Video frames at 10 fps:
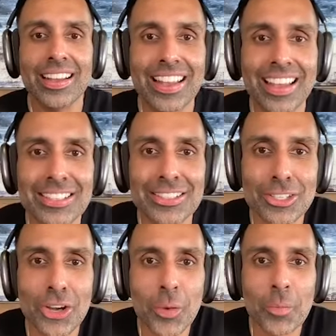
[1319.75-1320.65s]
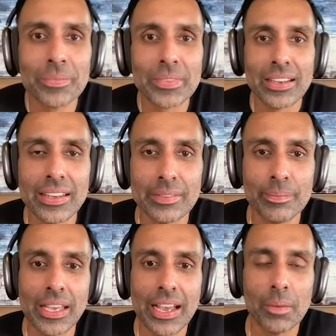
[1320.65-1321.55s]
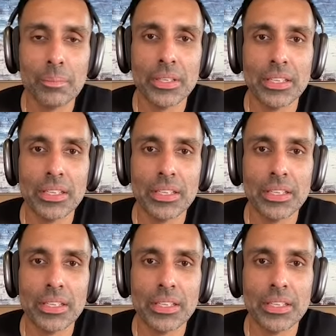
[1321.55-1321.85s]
And, and so it helped me.